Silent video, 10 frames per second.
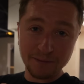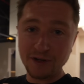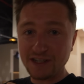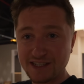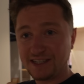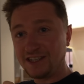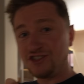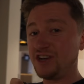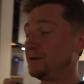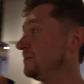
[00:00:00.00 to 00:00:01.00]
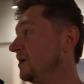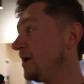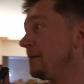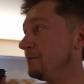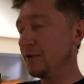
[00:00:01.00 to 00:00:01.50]
up, you're going to see the gym.
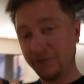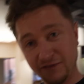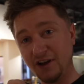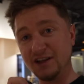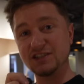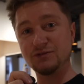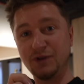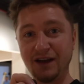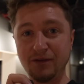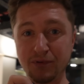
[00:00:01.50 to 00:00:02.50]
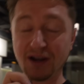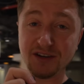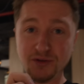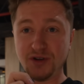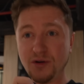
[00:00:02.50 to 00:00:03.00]
But first, we have a
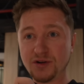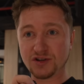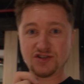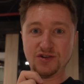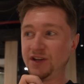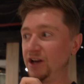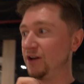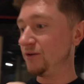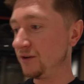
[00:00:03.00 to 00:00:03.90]
brand new yoga studio.